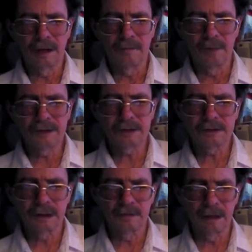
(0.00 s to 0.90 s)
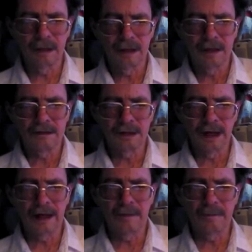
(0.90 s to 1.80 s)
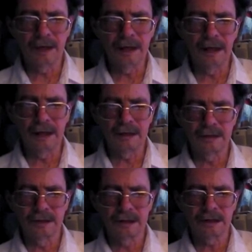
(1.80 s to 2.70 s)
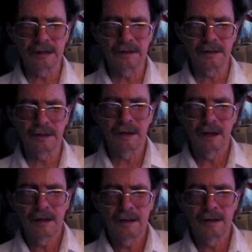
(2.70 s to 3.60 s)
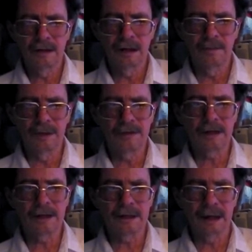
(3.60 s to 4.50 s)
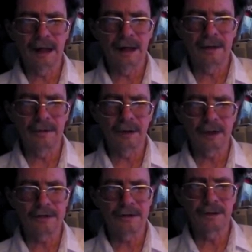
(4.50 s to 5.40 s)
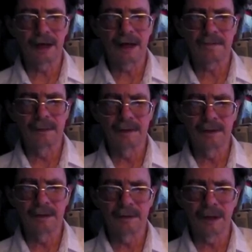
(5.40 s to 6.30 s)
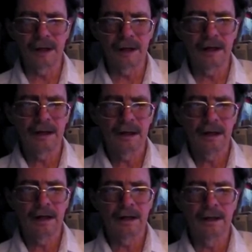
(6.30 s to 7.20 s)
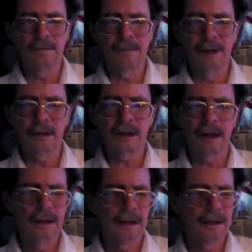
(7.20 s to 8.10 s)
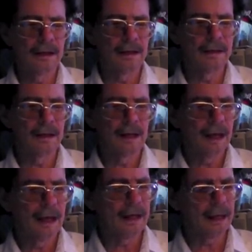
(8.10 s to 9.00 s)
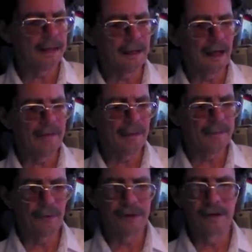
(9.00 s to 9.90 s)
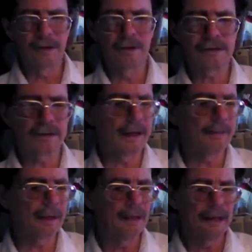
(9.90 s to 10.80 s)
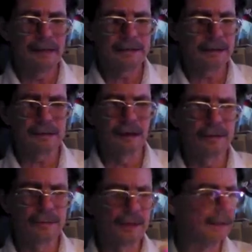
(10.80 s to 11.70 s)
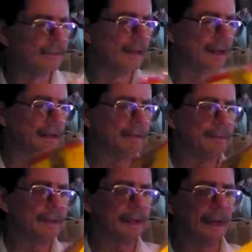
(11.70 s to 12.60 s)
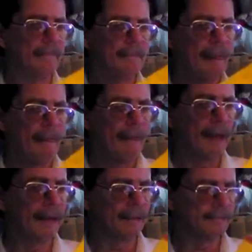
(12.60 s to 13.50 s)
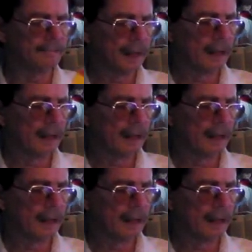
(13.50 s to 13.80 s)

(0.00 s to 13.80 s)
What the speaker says: adventuresome, enchanting feeling as you're listening to your music at night, or watching your last movie, or reading a good book at night before you go to sleep. This just goes really, really good with that. And